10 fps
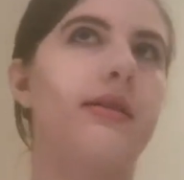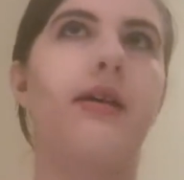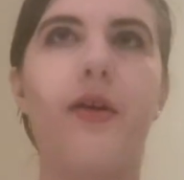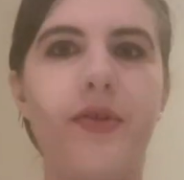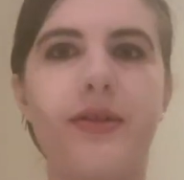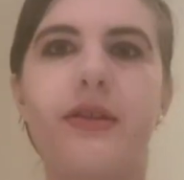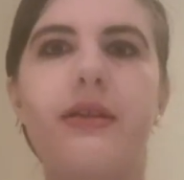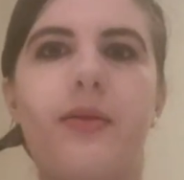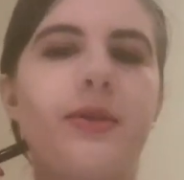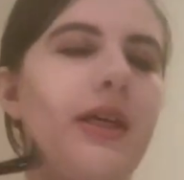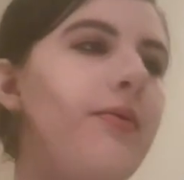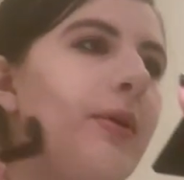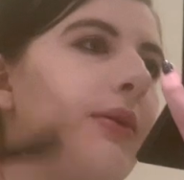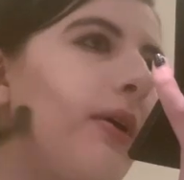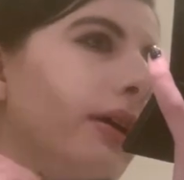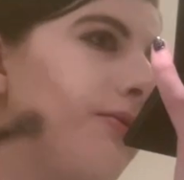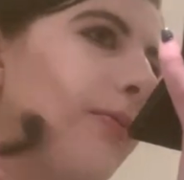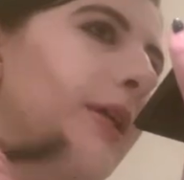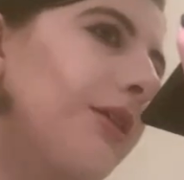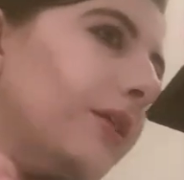Obviously, someone's given me the wrong
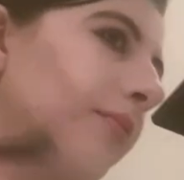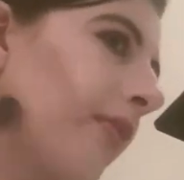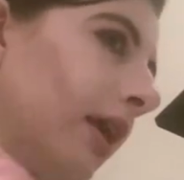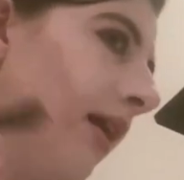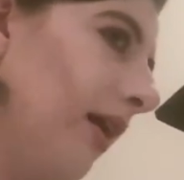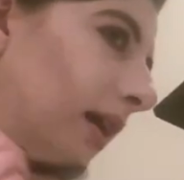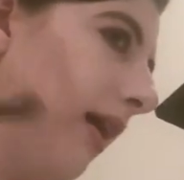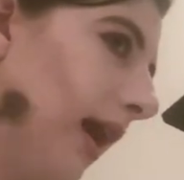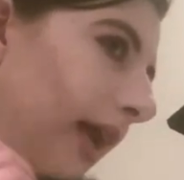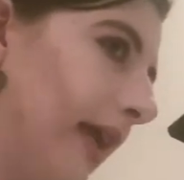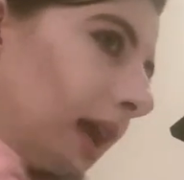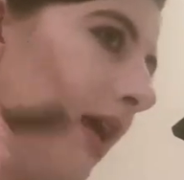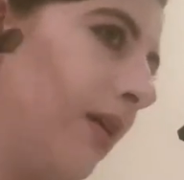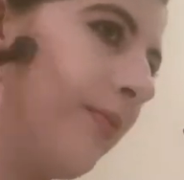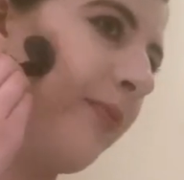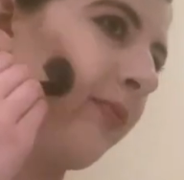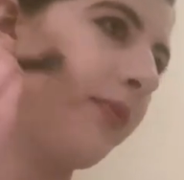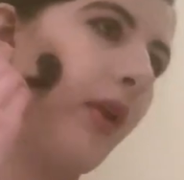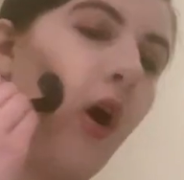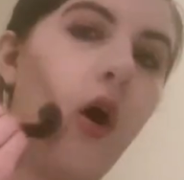information. I
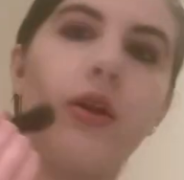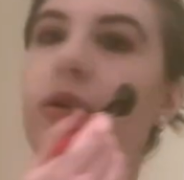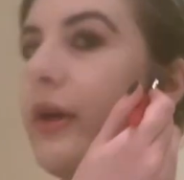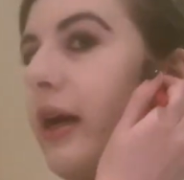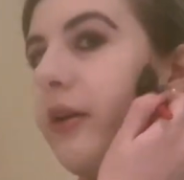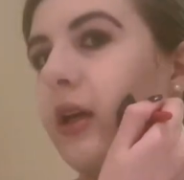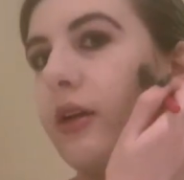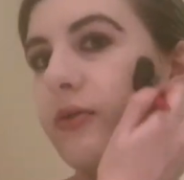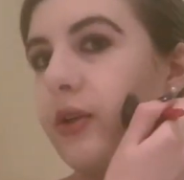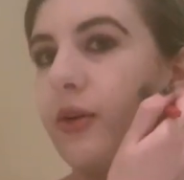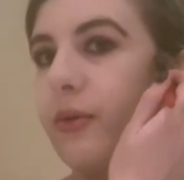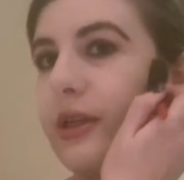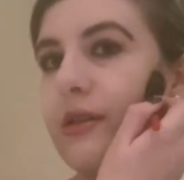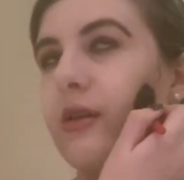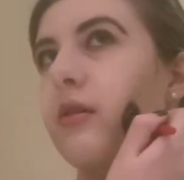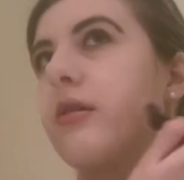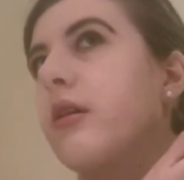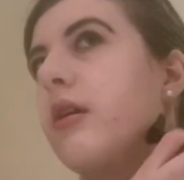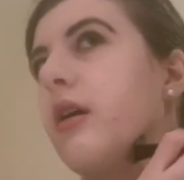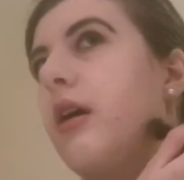came all the way out here for no reason.
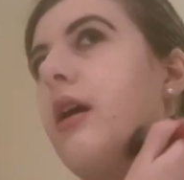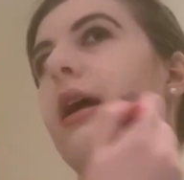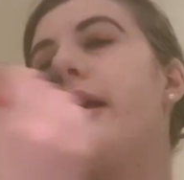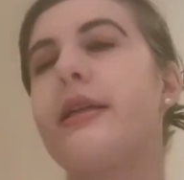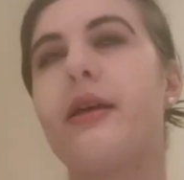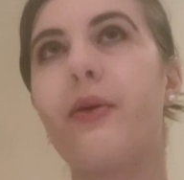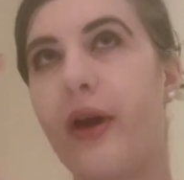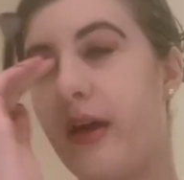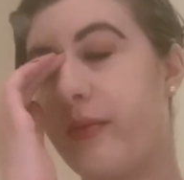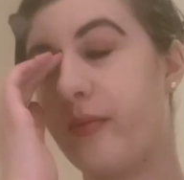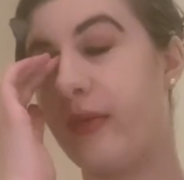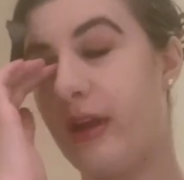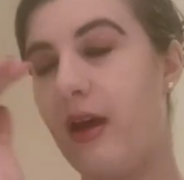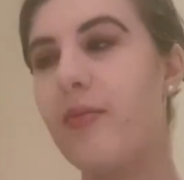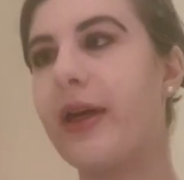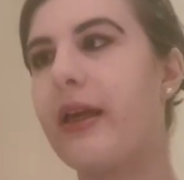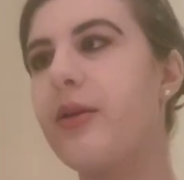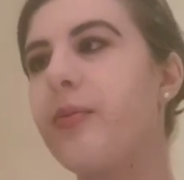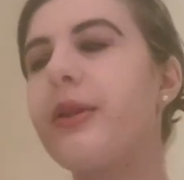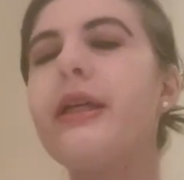And I say, okay, but can
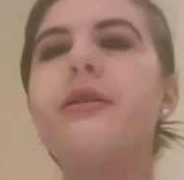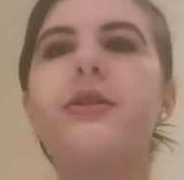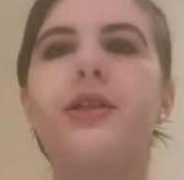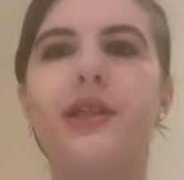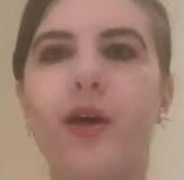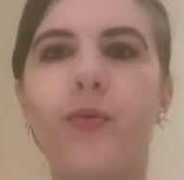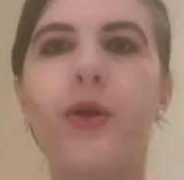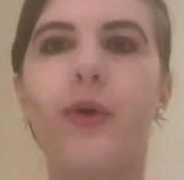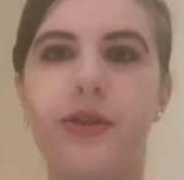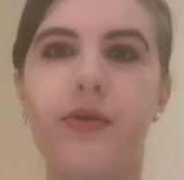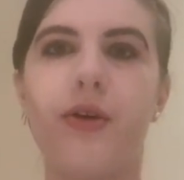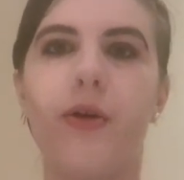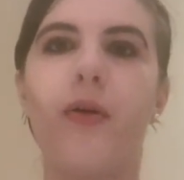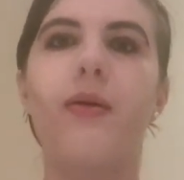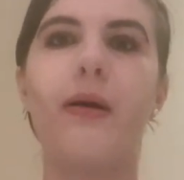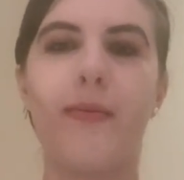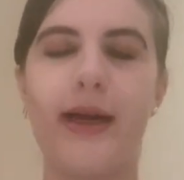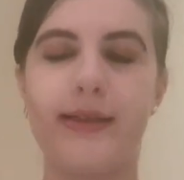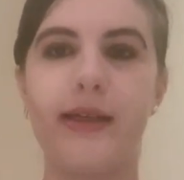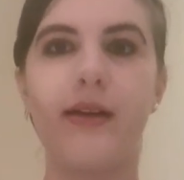you please just tell me what you know about
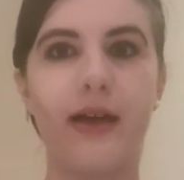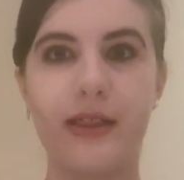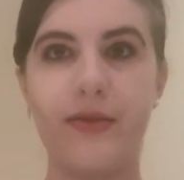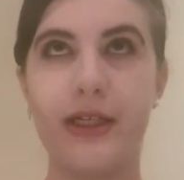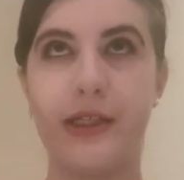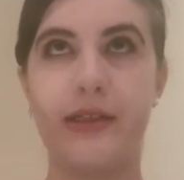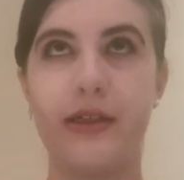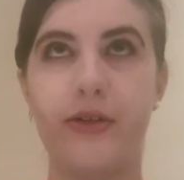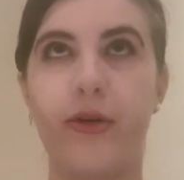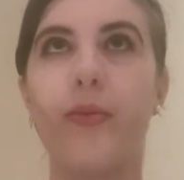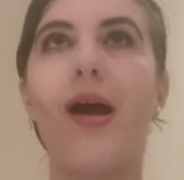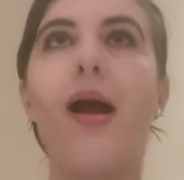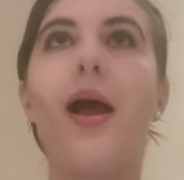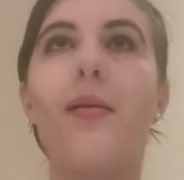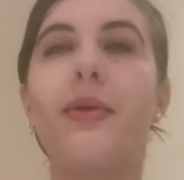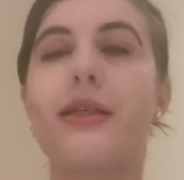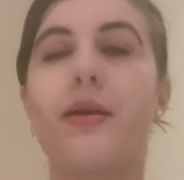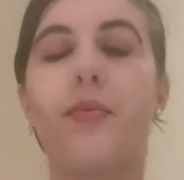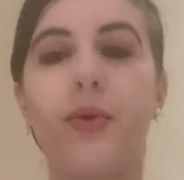mast cell activation syndrome? Because I'm